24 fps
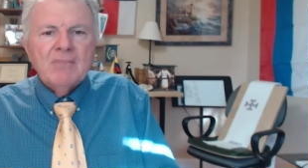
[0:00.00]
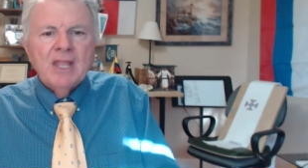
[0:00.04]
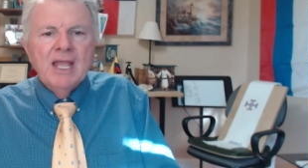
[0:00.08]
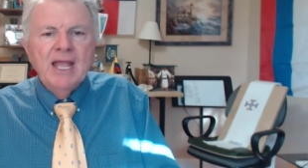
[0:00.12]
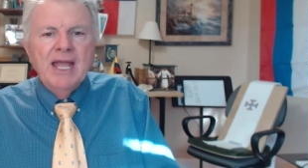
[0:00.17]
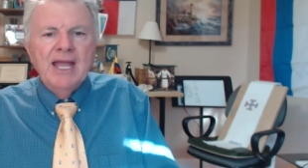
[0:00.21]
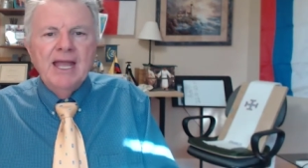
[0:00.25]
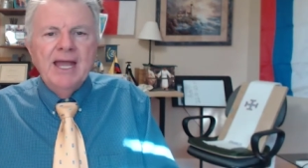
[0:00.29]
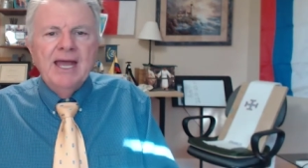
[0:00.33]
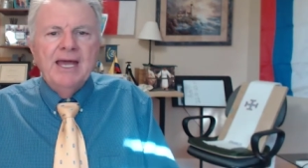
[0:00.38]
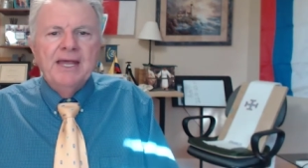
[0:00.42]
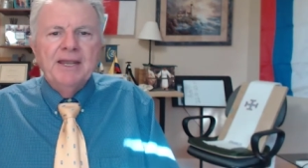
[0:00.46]

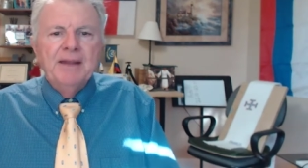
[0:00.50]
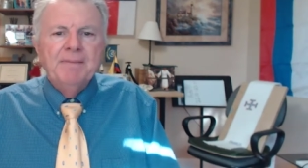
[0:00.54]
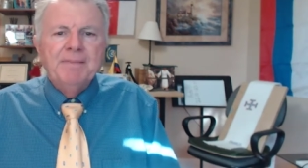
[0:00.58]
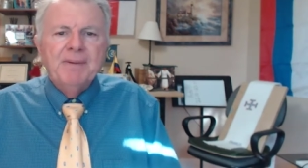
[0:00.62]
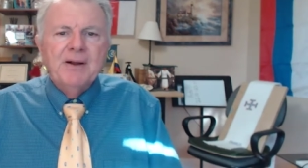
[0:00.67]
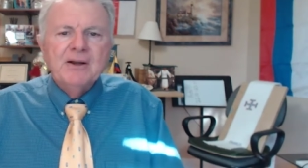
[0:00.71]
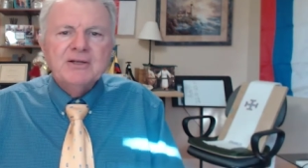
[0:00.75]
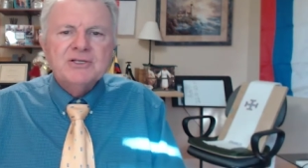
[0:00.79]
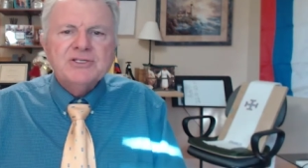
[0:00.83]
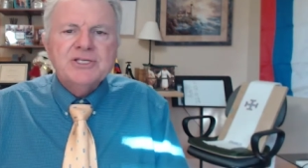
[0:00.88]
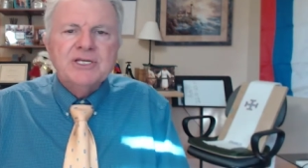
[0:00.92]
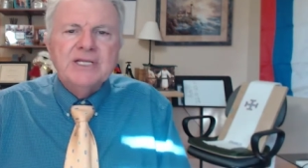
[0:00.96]
and a
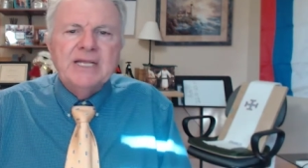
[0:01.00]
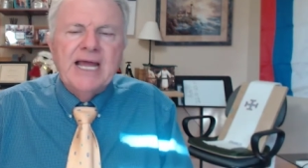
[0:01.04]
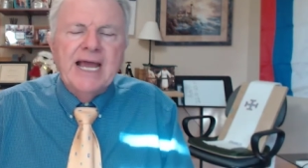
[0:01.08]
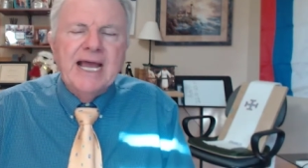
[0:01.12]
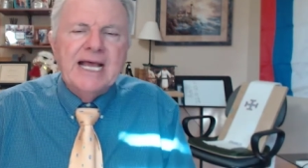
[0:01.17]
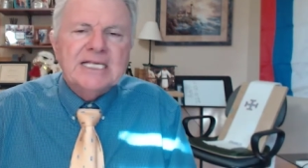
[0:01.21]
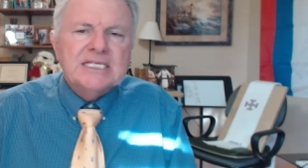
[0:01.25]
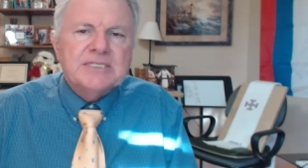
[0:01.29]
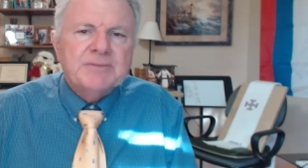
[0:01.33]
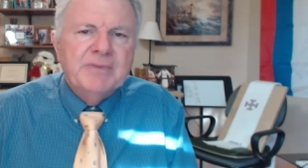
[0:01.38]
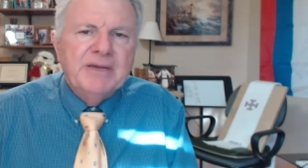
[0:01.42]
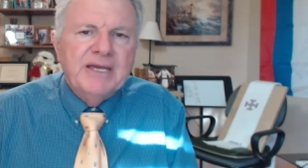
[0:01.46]
person
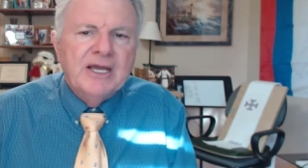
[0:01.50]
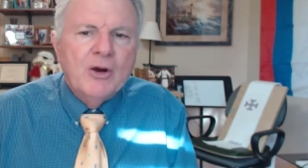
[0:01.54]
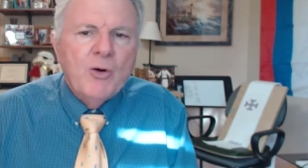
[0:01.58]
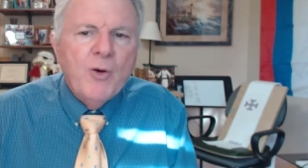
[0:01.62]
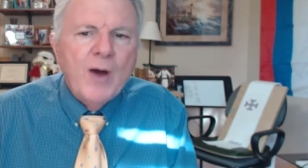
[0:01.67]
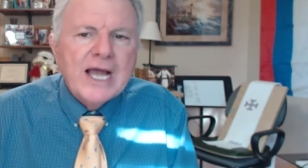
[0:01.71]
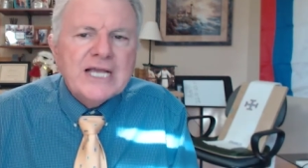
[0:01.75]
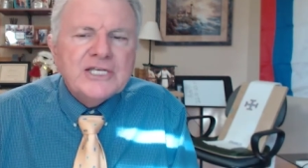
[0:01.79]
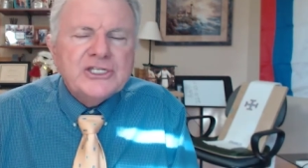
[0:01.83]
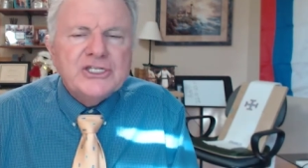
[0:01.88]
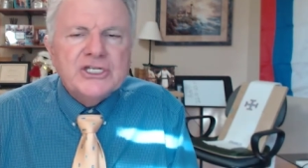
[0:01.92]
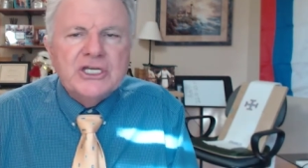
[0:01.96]
asked me a
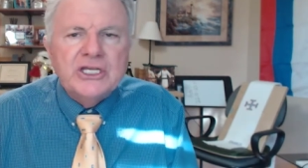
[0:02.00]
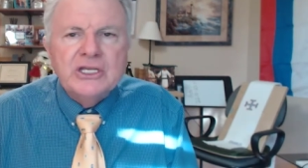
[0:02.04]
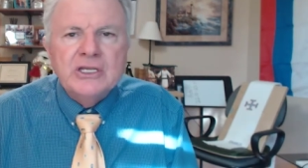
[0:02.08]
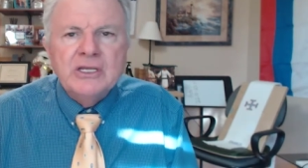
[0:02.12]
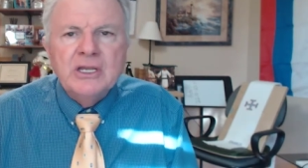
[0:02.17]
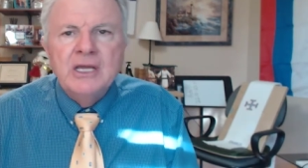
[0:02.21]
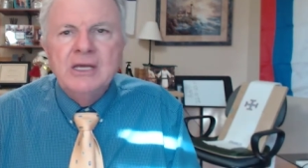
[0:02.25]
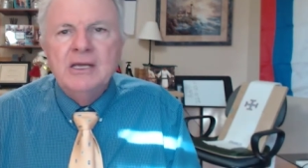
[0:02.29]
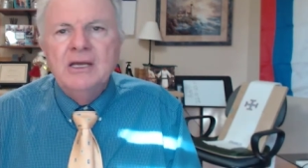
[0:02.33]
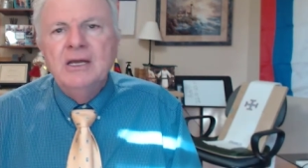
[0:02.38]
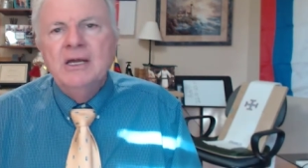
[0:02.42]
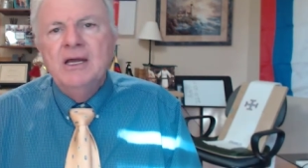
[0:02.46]
question
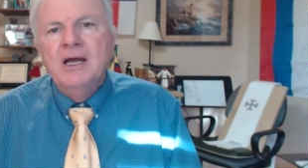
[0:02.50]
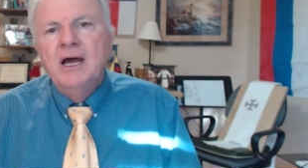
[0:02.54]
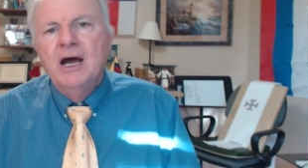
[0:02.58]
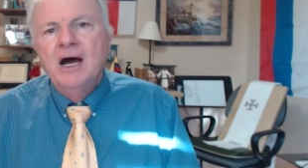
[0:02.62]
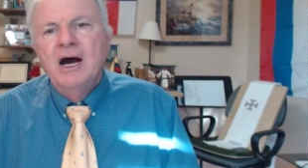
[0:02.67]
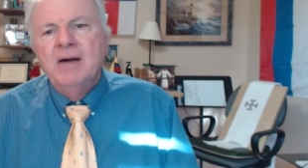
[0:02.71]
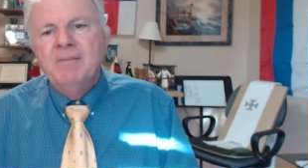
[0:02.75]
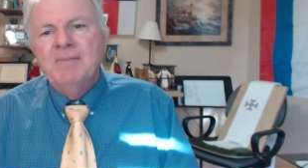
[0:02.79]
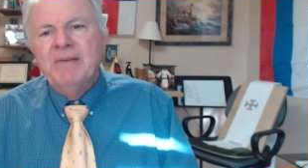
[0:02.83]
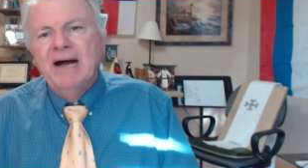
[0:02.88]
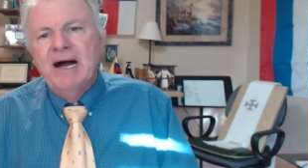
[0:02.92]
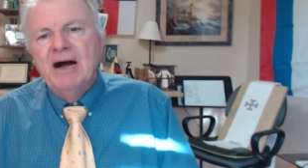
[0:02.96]

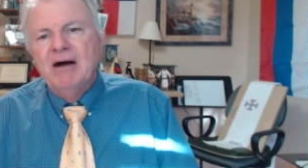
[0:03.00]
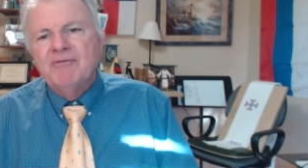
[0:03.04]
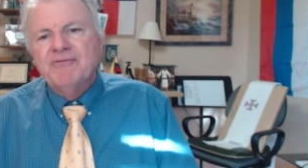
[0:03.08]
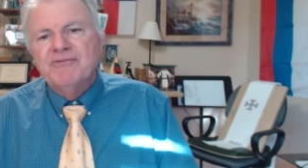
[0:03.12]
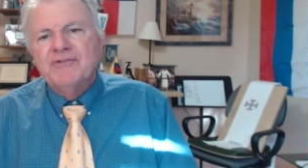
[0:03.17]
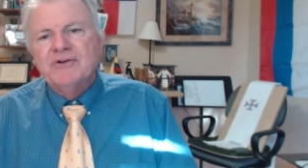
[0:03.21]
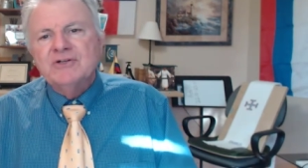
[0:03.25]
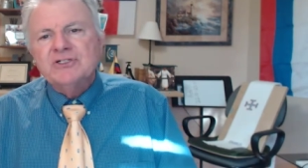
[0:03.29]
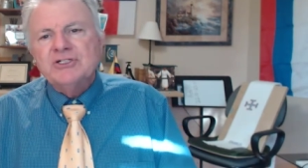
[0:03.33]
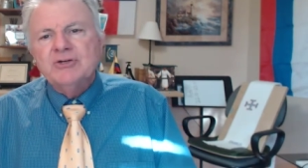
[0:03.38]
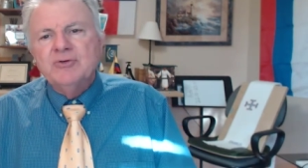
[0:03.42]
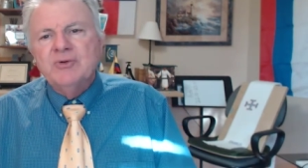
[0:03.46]
about
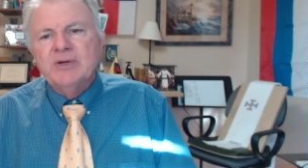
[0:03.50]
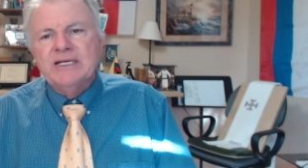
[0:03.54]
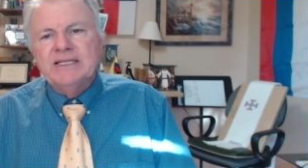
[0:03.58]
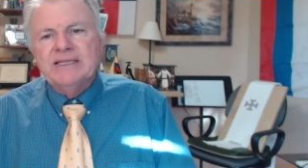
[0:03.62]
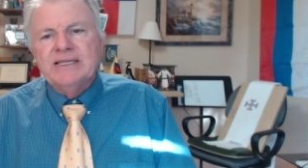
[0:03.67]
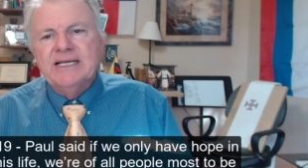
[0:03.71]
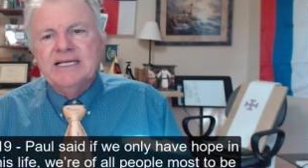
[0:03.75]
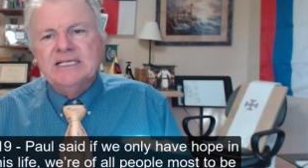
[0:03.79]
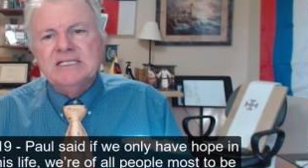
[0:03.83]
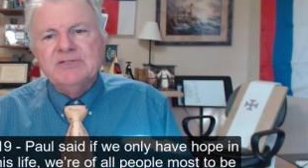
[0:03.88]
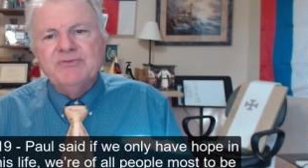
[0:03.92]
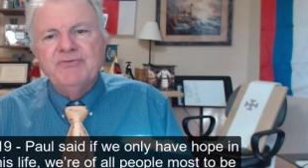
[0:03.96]
1
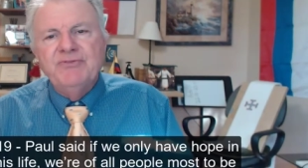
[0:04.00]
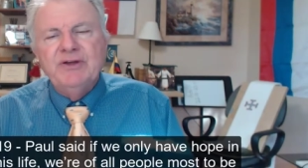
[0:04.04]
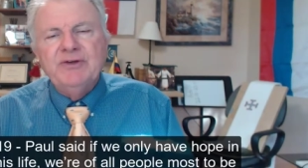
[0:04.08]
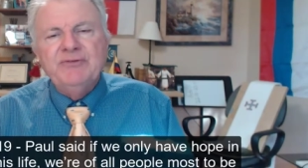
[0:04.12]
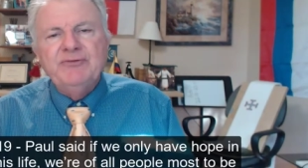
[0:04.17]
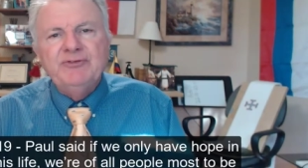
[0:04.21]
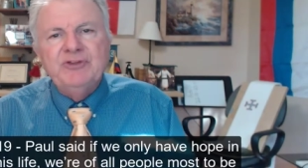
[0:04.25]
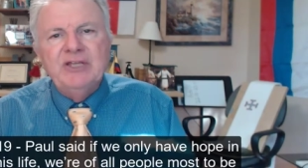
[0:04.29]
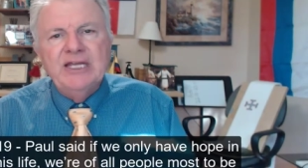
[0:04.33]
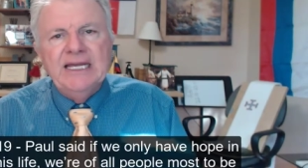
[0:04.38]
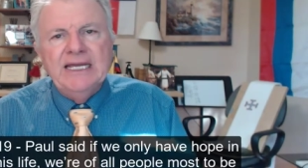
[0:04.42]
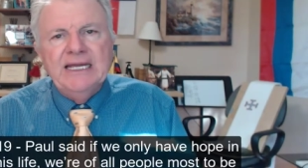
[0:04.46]
Corinthians
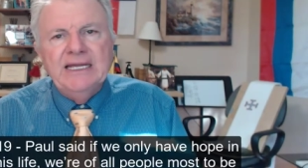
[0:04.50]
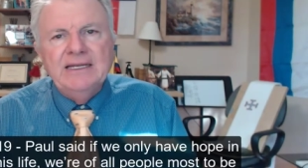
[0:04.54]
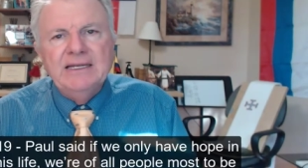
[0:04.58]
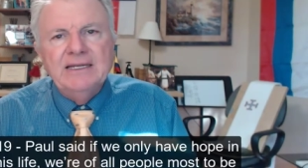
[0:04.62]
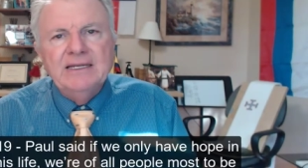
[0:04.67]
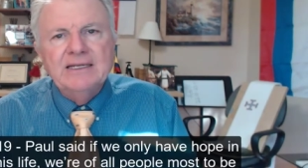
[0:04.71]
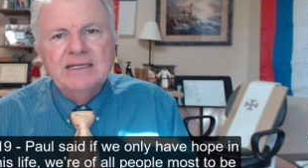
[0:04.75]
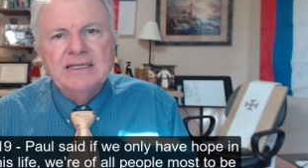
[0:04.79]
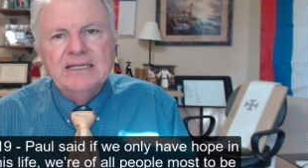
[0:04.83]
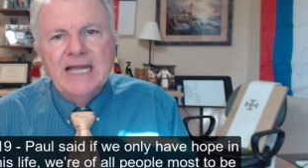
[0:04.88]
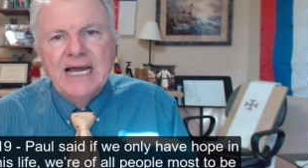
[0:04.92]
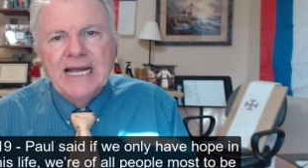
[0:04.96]

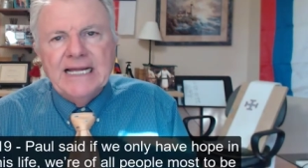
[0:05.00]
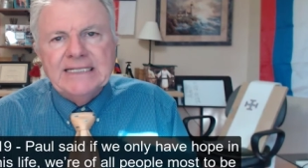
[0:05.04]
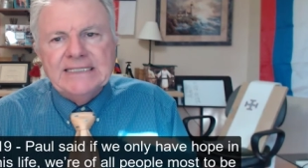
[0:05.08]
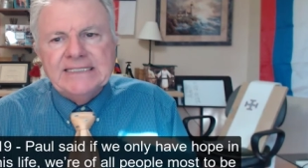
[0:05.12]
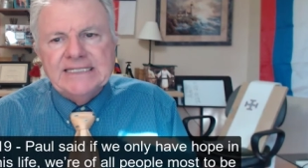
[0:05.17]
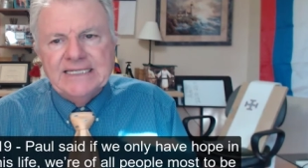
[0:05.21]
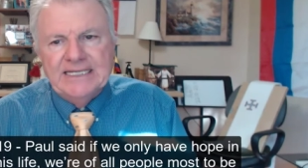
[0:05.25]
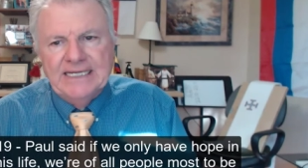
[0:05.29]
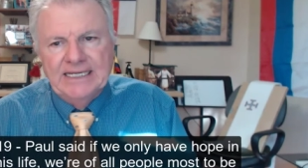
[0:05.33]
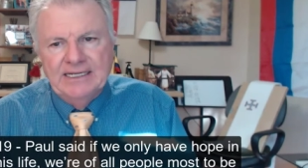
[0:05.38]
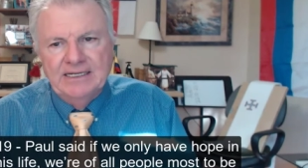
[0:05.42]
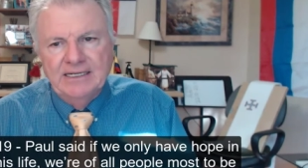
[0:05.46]
15
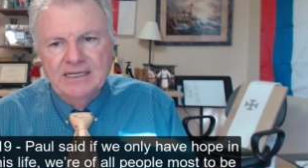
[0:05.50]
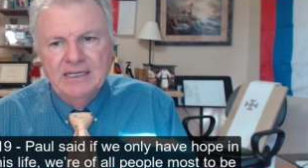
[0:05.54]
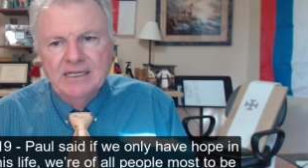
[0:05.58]
19,